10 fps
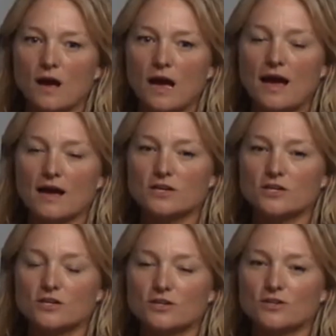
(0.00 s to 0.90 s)
I,
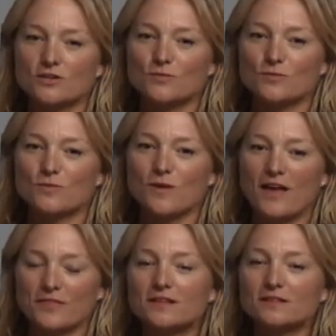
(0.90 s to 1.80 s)

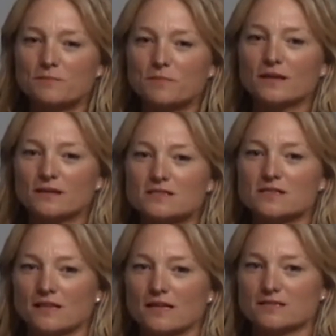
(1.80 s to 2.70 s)
I think the biggest
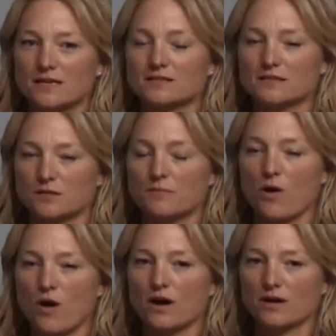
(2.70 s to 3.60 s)
thing that sets us
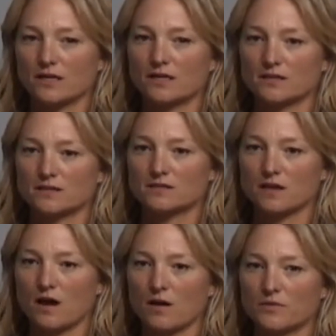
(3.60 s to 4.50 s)
apart is
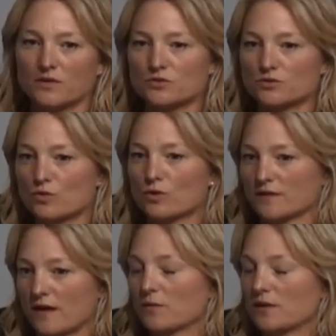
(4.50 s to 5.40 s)
um, the story
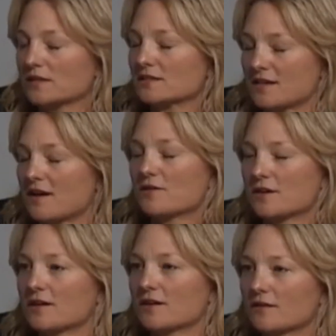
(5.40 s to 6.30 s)
that we can tell
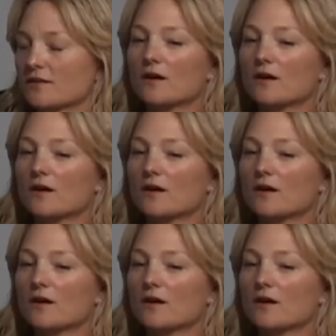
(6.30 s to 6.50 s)
here.